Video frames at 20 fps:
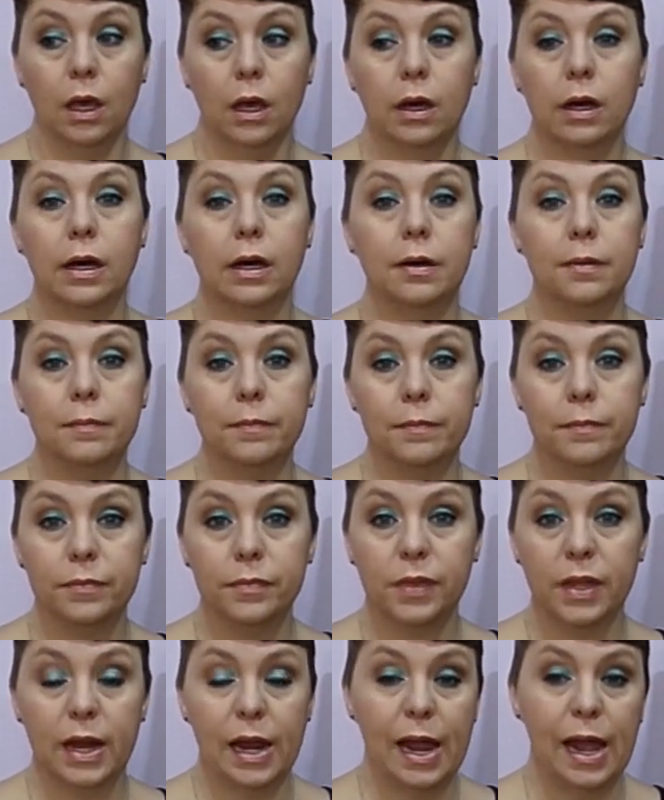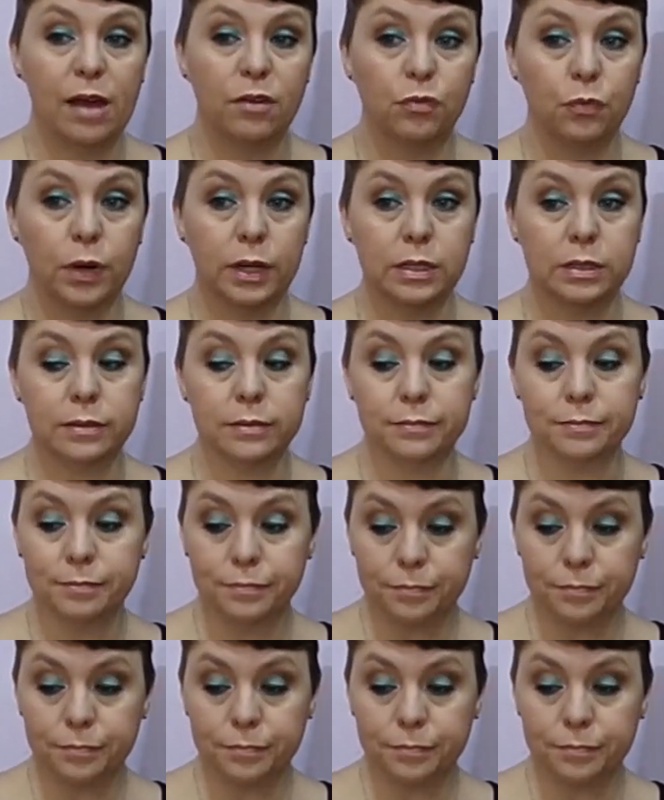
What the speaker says: that I have written,